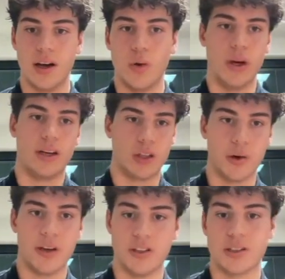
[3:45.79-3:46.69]
we could do
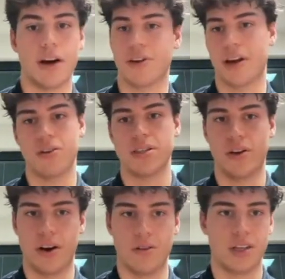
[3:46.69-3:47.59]
it. You just have to give us
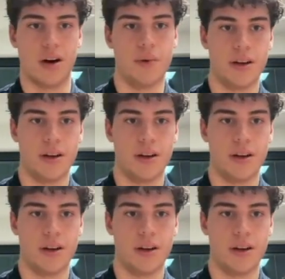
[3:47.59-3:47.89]
long enough time.